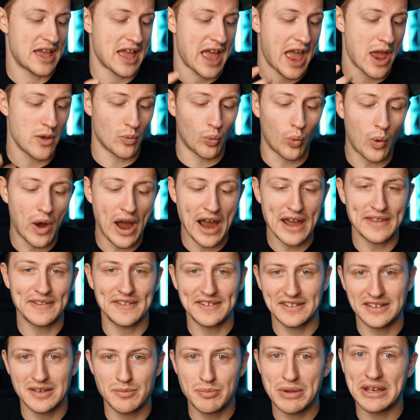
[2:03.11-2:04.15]
and why
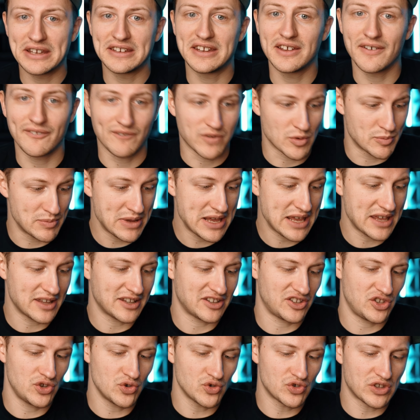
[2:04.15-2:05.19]
this is a big deal for me
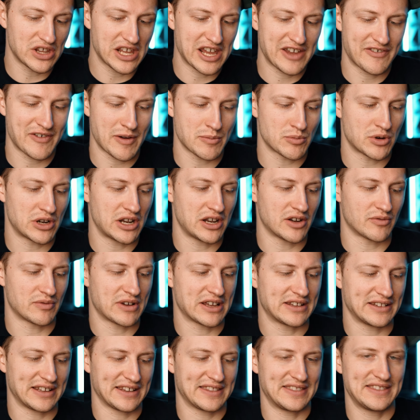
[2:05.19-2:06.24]
is usually if I'm running a
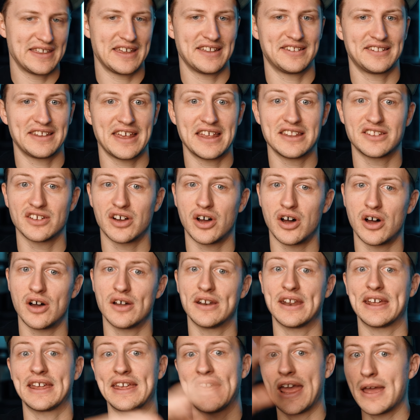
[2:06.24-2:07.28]
rig like this, it's
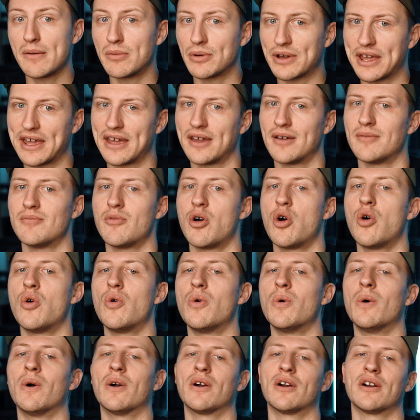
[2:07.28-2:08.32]
on a cable cam
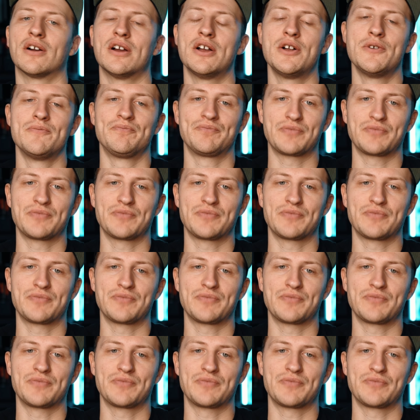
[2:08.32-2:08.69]
or